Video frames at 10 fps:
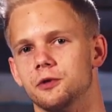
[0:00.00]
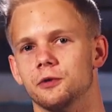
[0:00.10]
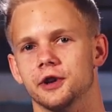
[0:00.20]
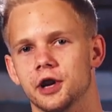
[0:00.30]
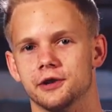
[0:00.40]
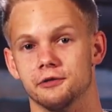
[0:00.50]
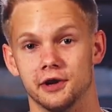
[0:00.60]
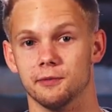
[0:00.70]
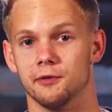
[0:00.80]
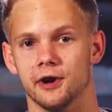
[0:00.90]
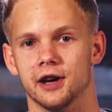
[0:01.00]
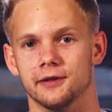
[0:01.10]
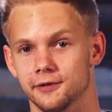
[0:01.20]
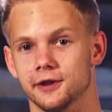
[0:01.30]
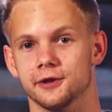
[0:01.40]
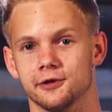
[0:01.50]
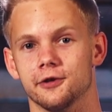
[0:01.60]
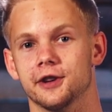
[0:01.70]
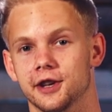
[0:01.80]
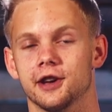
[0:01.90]
school in the country can provide those
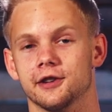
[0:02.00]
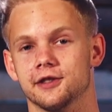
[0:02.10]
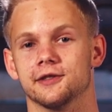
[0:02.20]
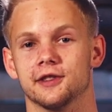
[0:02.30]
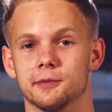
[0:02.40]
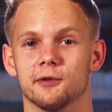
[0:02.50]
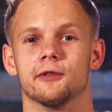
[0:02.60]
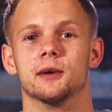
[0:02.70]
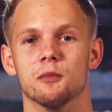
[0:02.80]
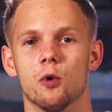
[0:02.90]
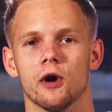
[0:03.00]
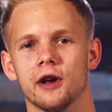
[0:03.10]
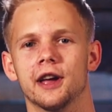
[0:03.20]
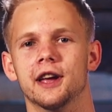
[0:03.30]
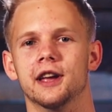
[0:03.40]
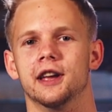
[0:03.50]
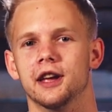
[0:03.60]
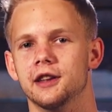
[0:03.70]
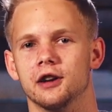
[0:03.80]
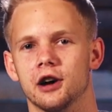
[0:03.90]
industry connections. They can provide more. Any